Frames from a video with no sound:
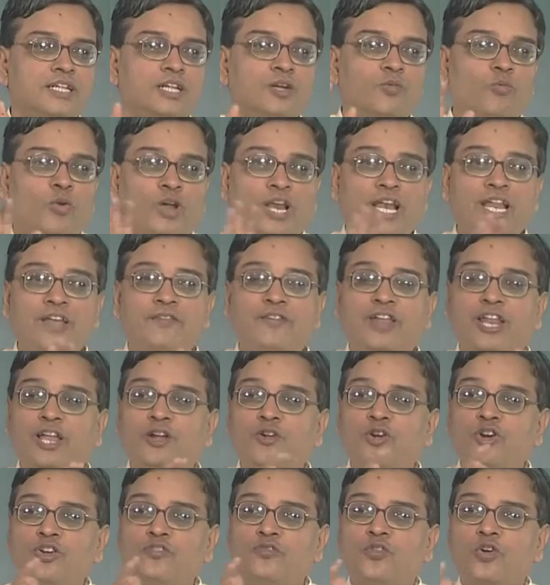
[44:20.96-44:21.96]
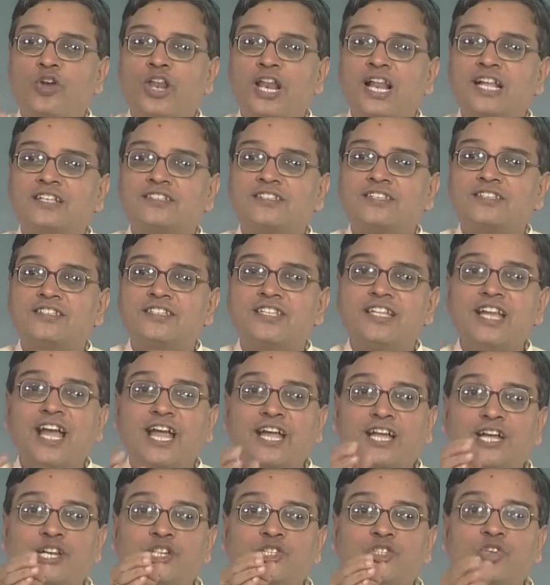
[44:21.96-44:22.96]
Only when I go to photoelasticity,
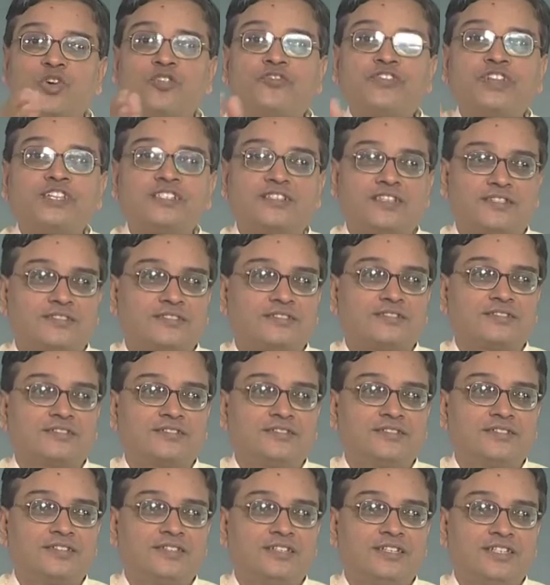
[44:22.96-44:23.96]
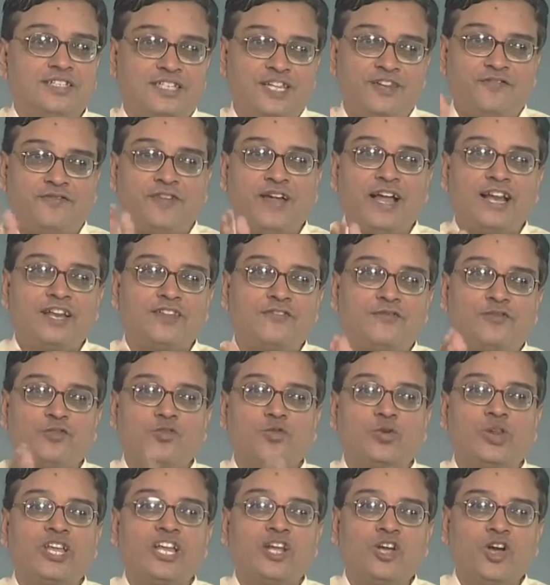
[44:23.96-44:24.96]
I can show fringes. In fact, if you
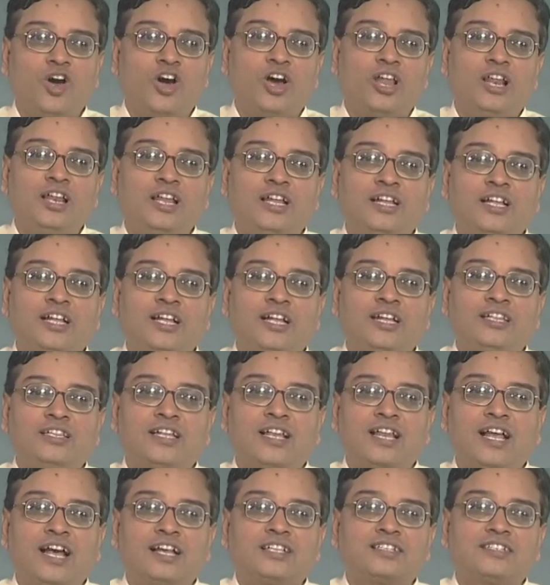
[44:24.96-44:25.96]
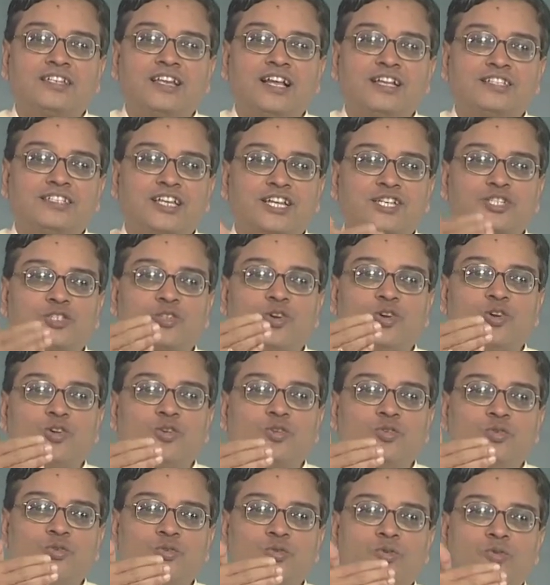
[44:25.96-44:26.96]
recall, in the last class I showed
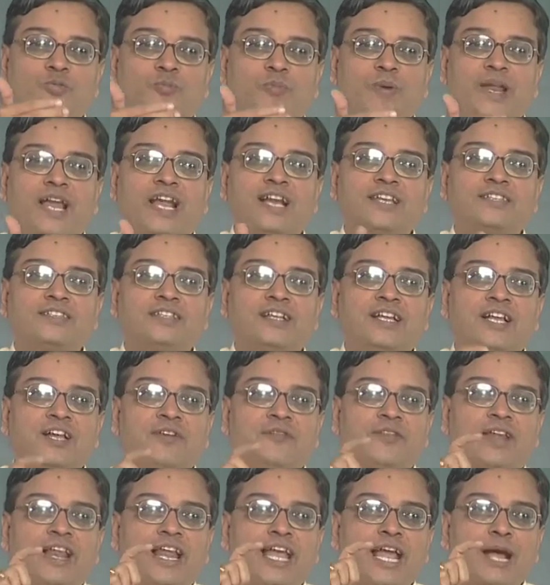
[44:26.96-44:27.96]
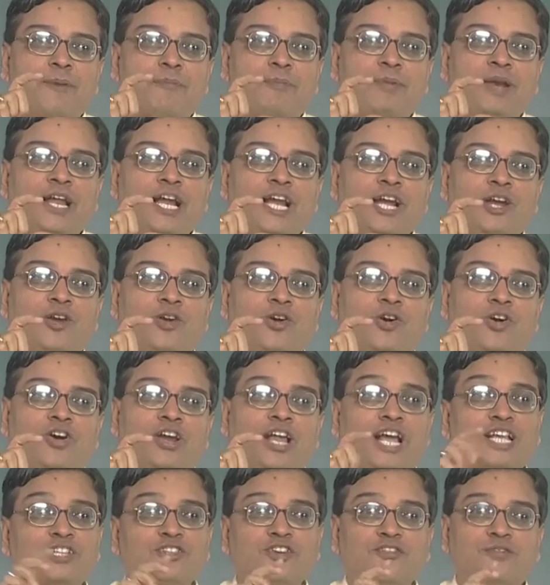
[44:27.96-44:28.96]
2 plates. When I applied load,
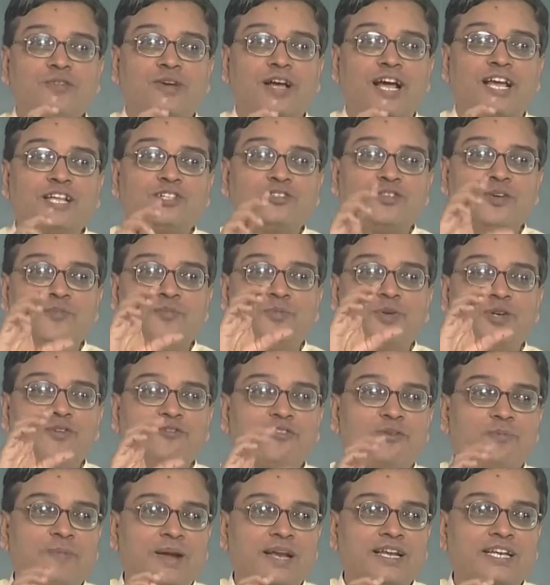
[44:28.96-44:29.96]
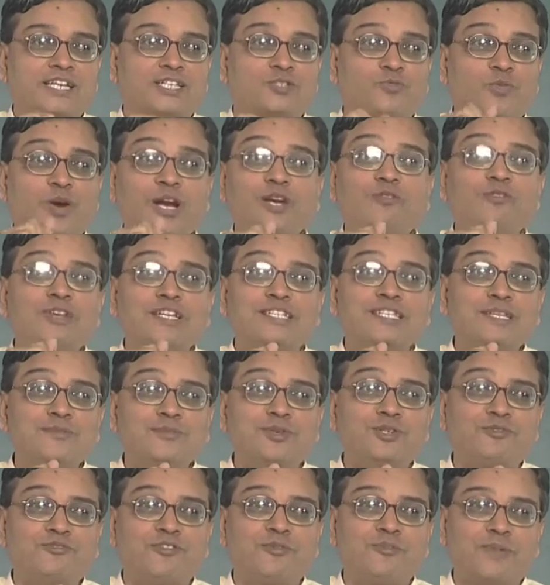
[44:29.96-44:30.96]
I saw beautiful patterns. Why do I see
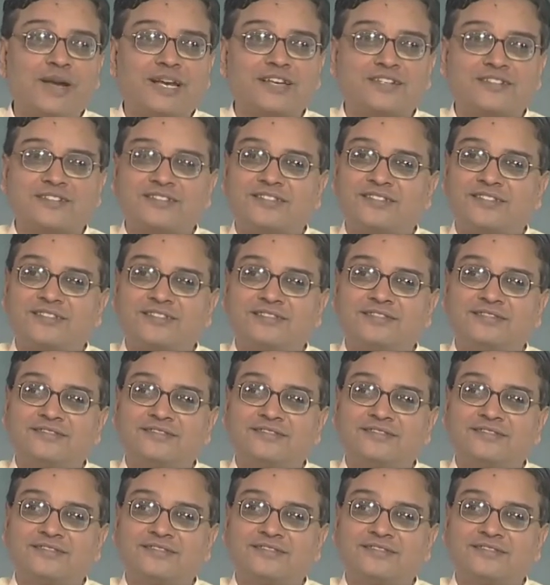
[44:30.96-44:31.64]
beautiful patterns?